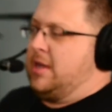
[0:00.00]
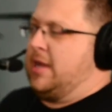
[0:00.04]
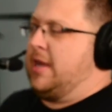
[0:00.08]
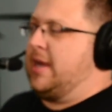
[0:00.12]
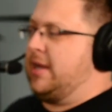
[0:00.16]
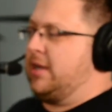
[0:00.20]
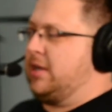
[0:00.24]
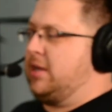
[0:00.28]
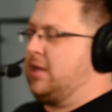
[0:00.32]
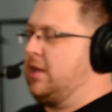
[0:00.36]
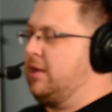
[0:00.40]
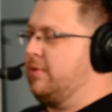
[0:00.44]

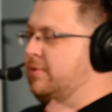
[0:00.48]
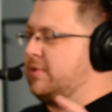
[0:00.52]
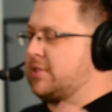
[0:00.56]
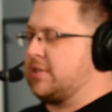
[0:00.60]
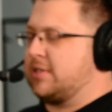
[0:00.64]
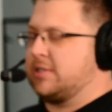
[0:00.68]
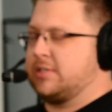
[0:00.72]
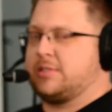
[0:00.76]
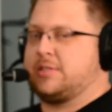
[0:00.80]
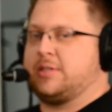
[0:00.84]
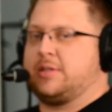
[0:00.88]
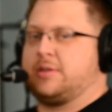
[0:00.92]
and he was
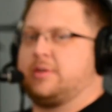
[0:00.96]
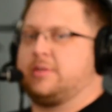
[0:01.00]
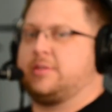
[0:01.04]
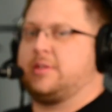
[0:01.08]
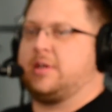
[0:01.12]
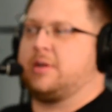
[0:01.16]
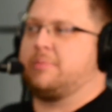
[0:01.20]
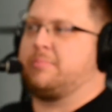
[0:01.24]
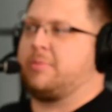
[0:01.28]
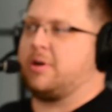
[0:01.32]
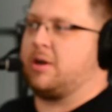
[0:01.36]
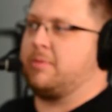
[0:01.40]
considered
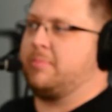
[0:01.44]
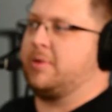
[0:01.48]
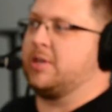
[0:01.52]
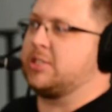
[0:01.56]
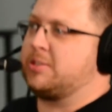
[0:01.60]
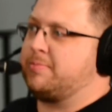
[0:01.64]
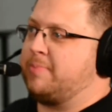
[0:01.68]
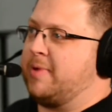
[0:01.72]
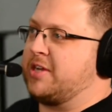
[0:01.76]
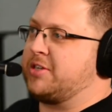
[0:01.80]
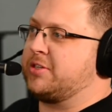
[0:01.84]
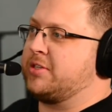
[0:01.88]
their barbell
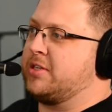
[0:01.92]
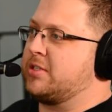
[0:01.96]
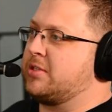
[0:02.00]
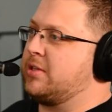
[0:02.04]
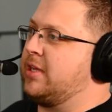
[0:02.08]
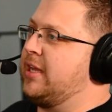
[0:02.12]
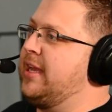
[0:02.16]
specialist.